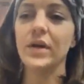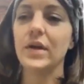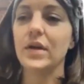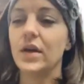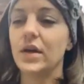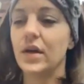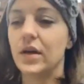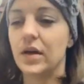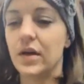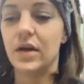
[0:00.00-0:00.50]

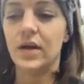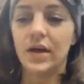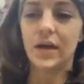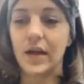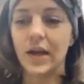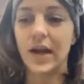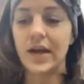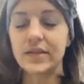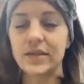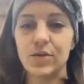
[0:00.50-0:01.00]

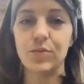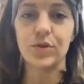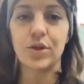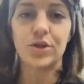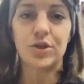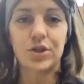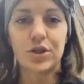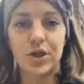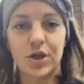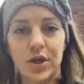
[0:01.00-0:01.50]
He connected
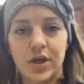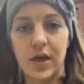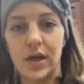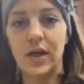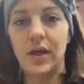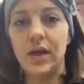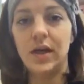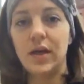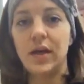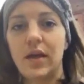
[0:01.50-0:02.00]
with the
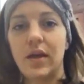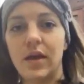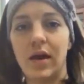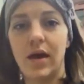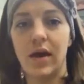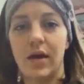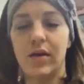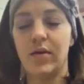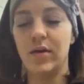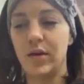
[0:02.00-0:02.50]
jury.
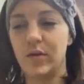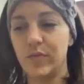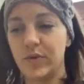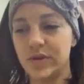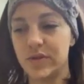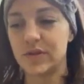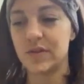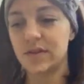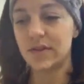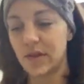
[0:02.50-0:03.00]
He
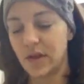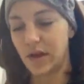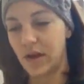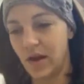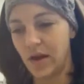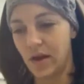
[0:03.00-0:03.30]
was